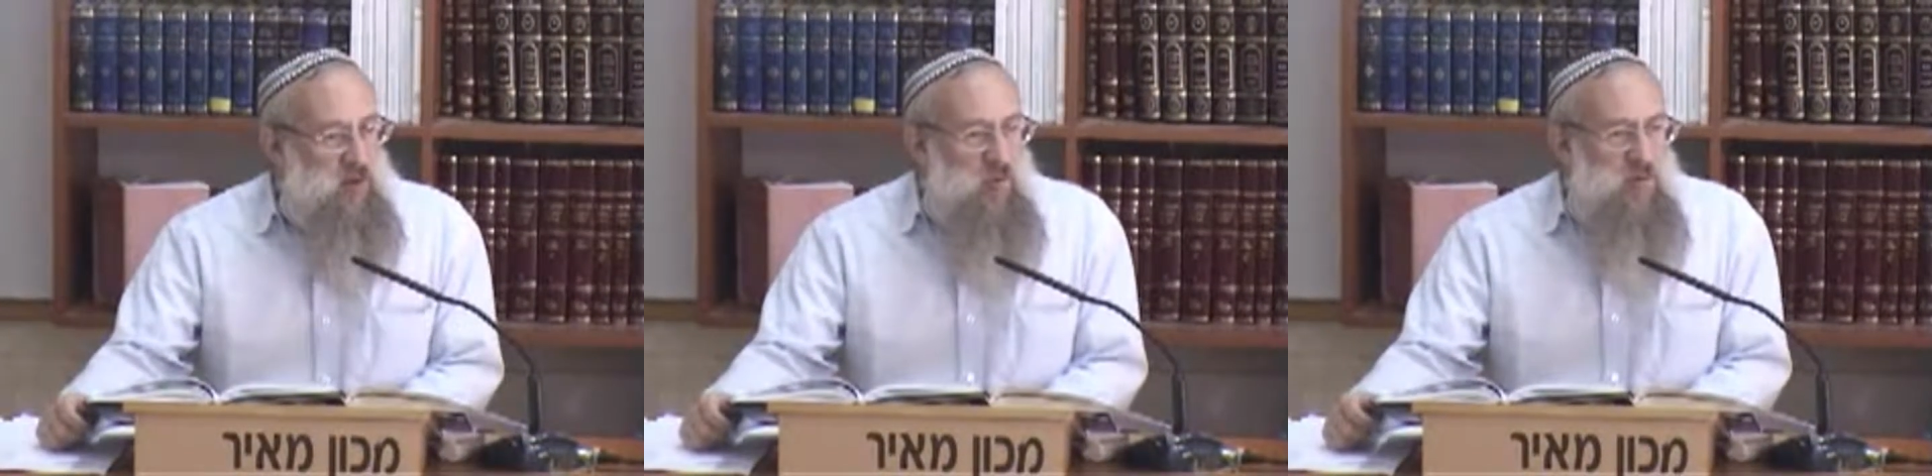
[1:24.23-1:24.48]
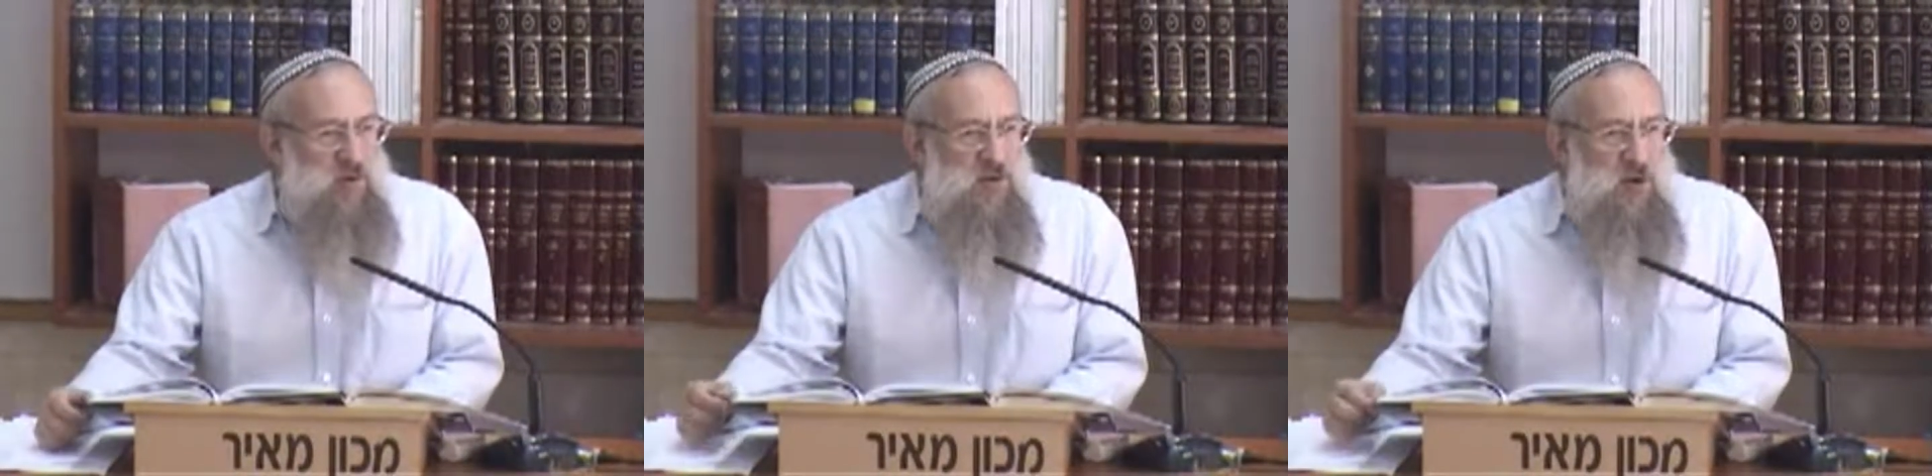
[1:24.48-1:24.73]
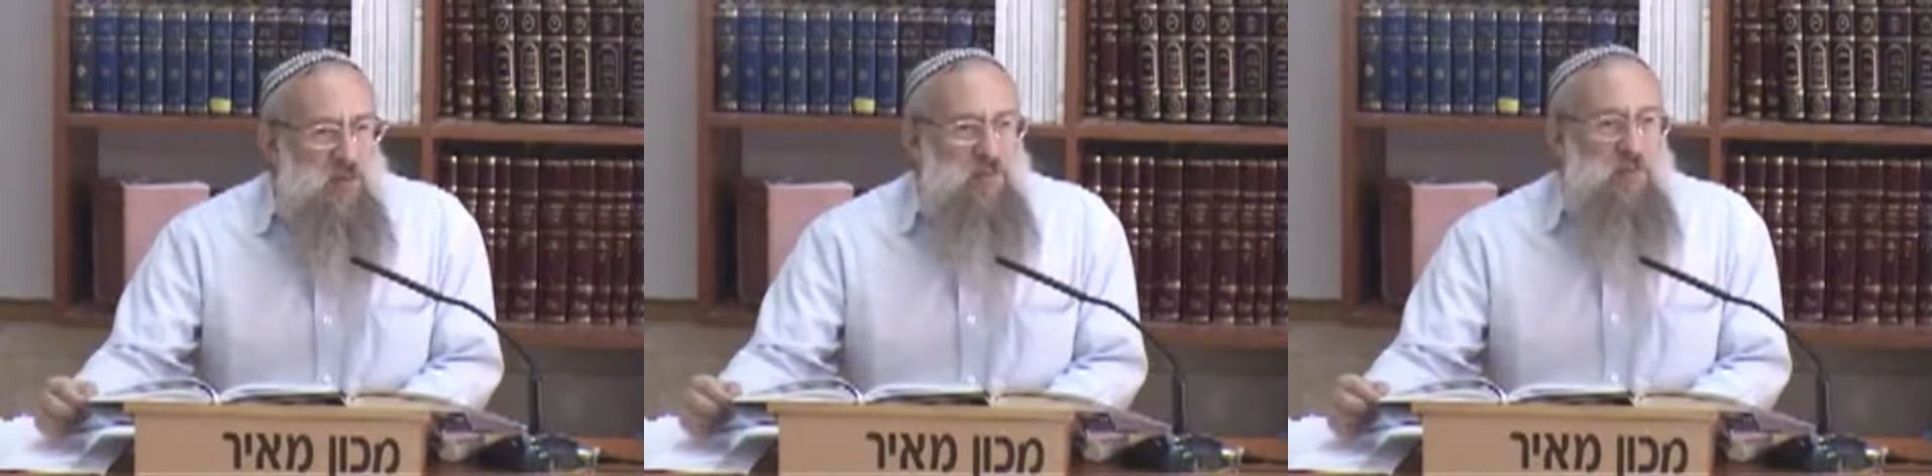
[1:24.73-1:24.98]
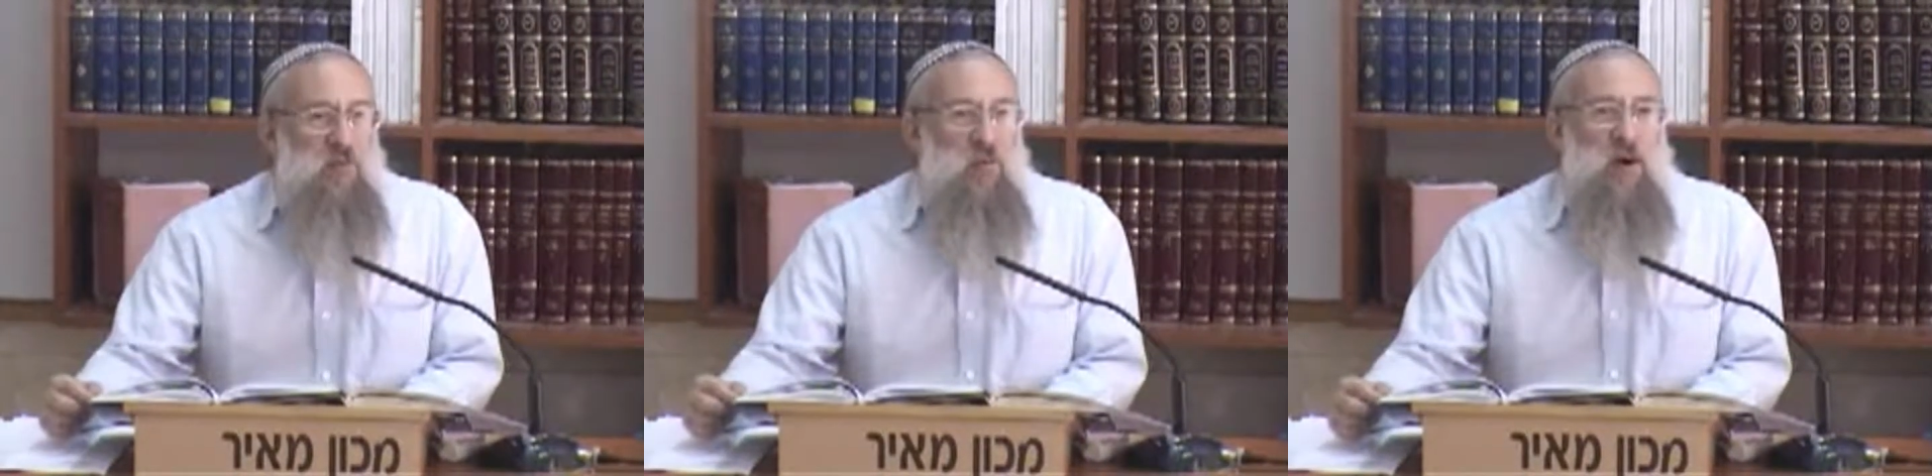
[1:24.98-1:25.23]
Opens you up to
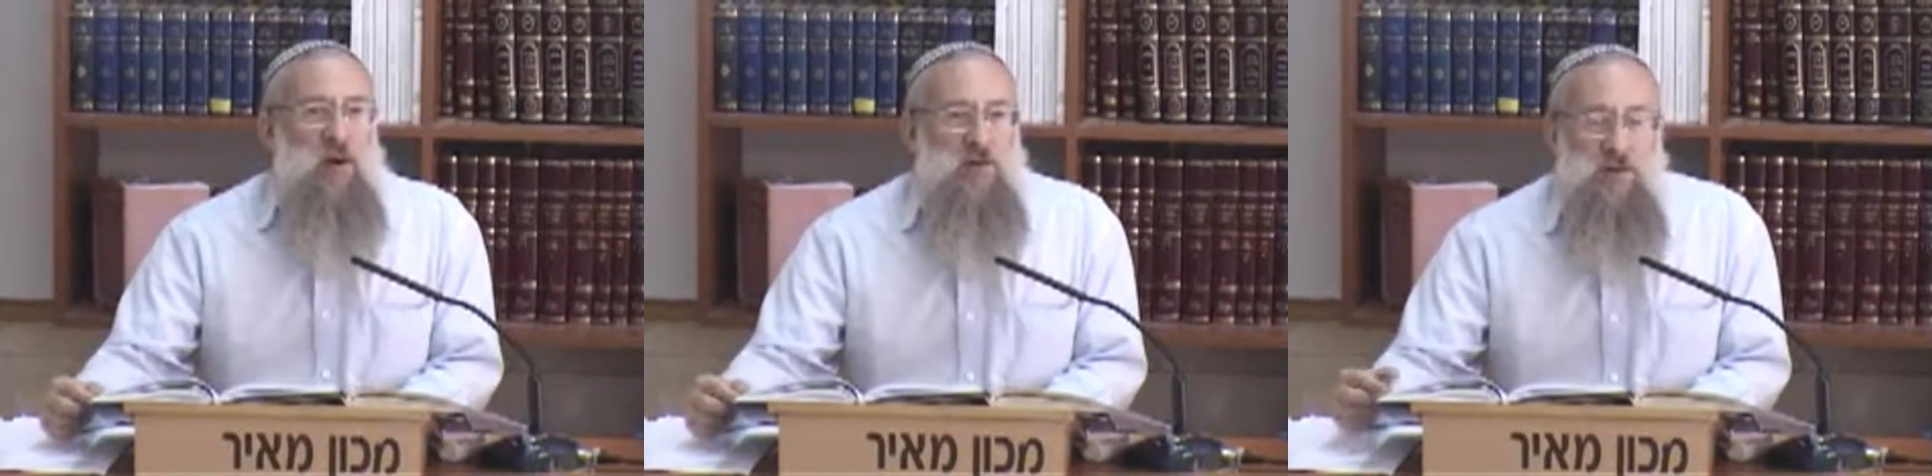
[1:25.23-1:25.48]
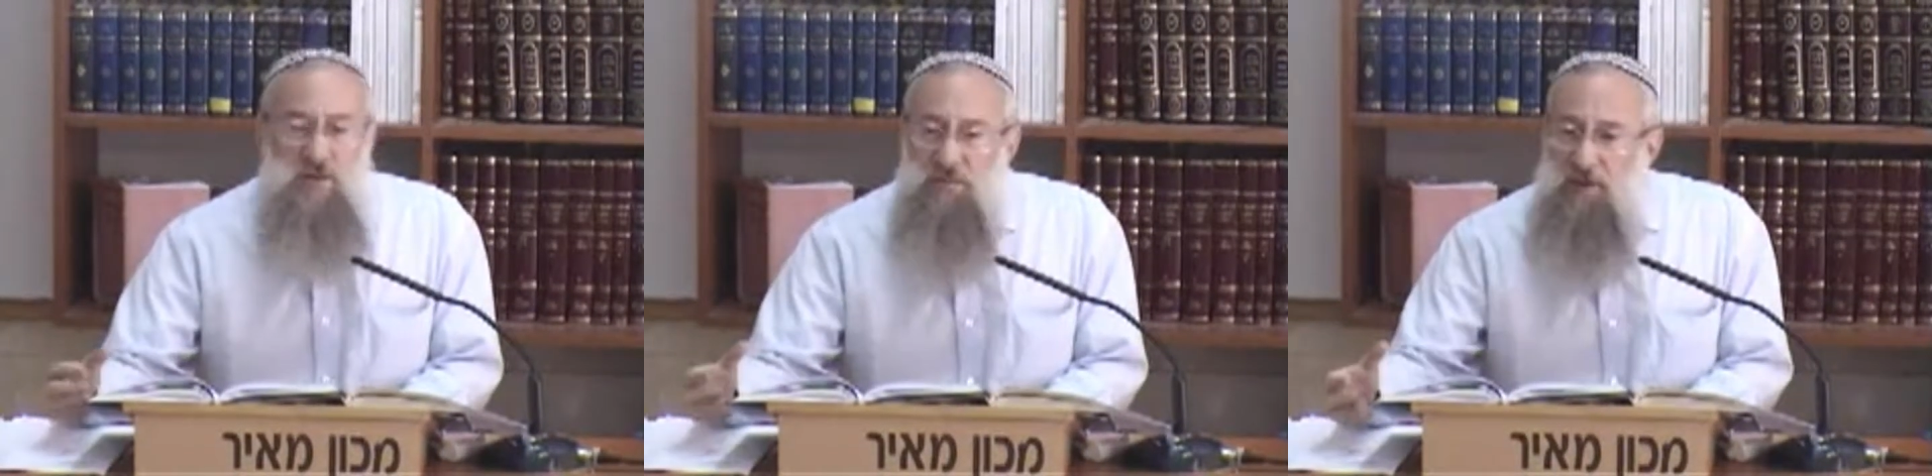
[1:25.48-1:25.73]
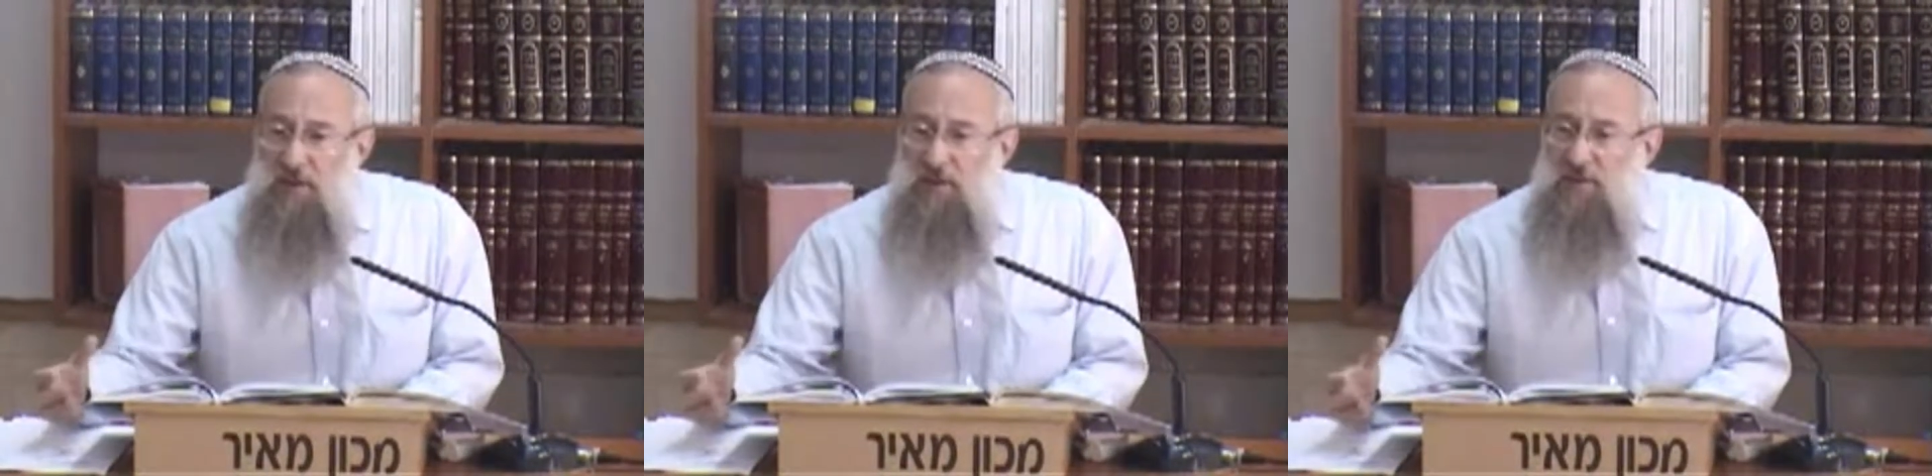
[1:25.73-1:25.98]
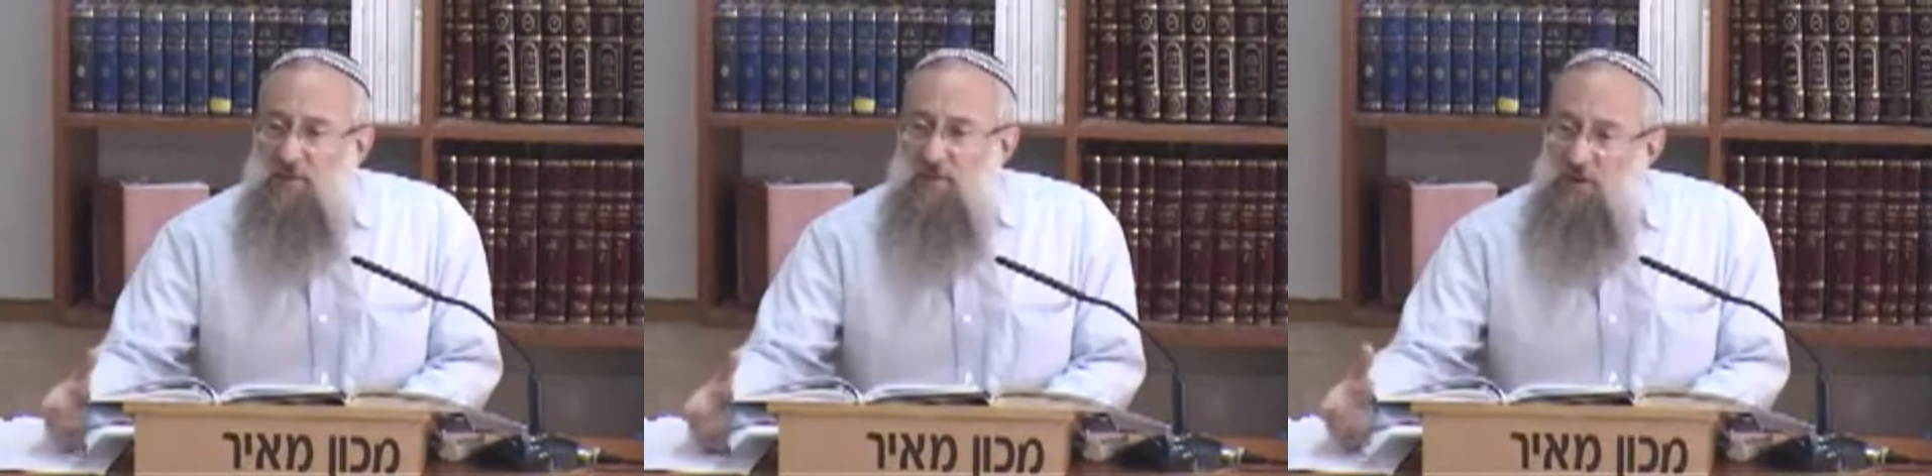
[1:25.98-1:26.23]
the wider
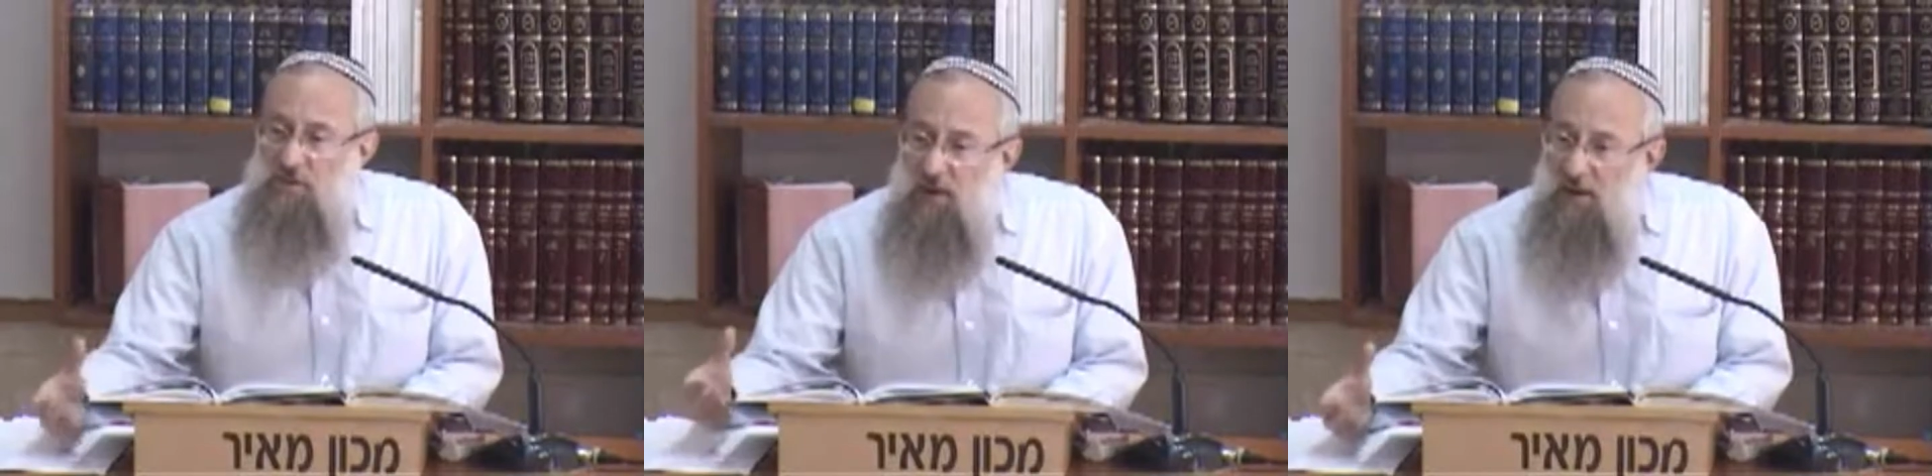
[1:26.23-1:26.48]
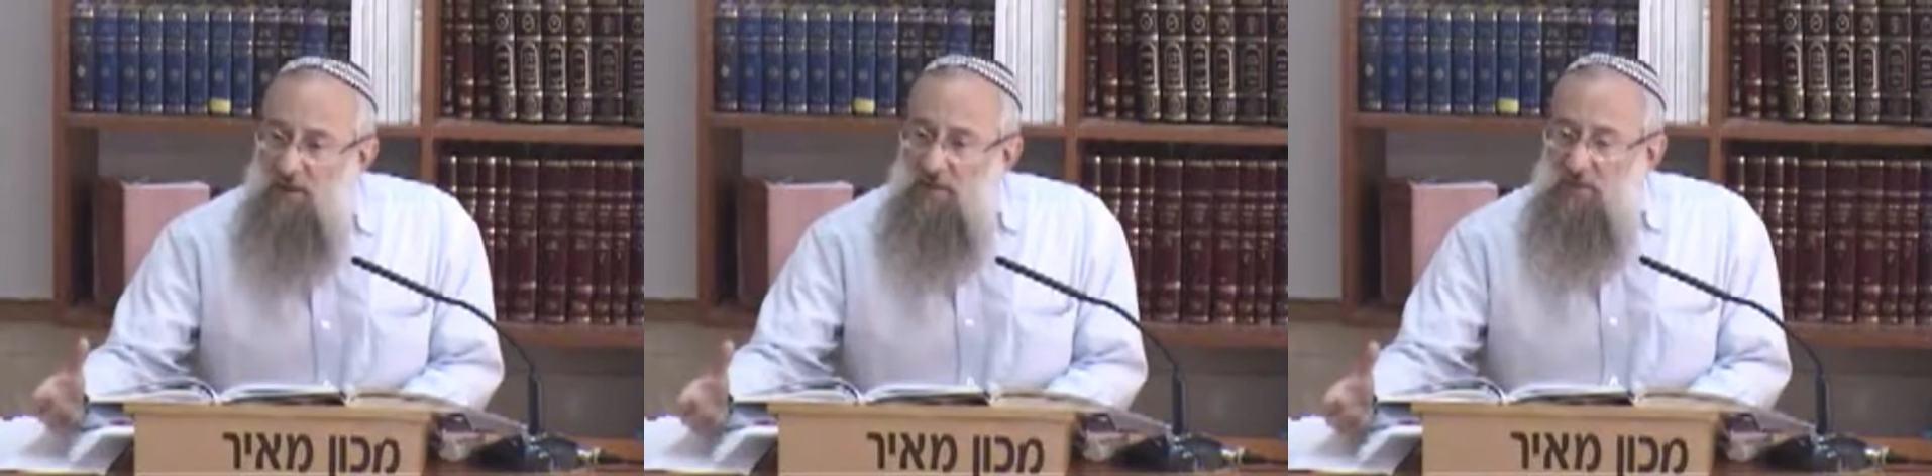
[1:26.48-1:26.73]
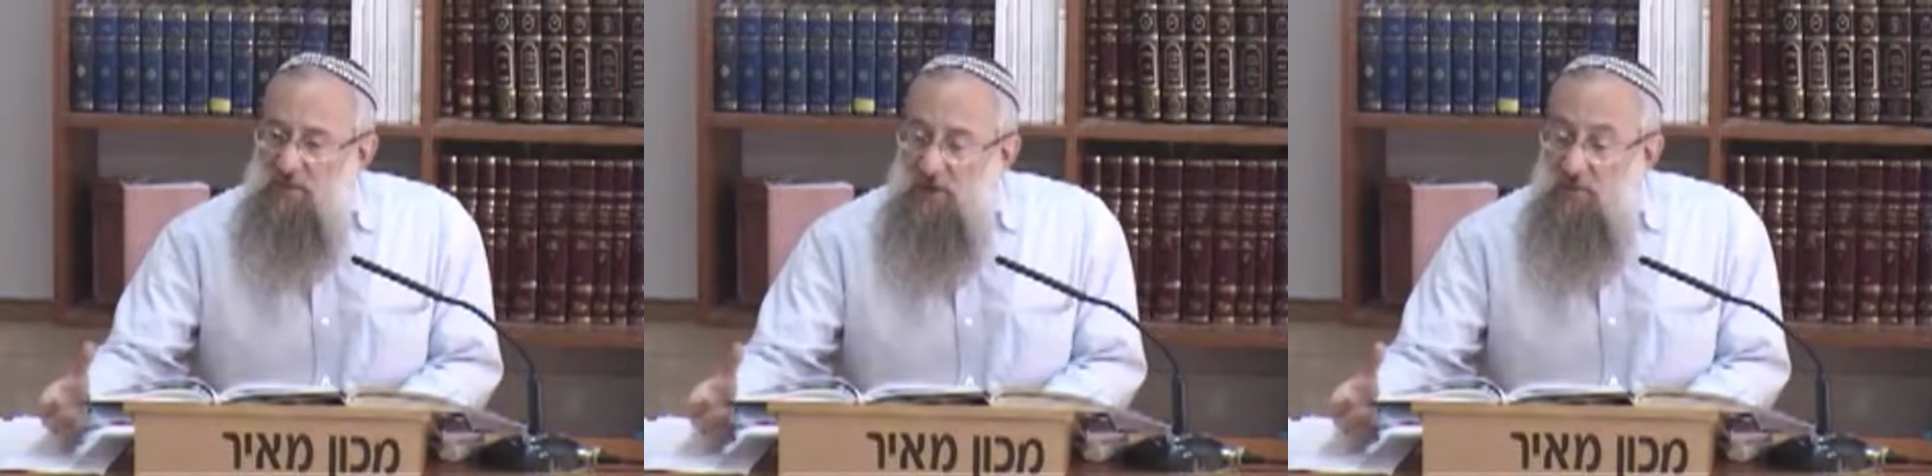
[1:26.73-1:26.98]
expanses of what's behind Torah.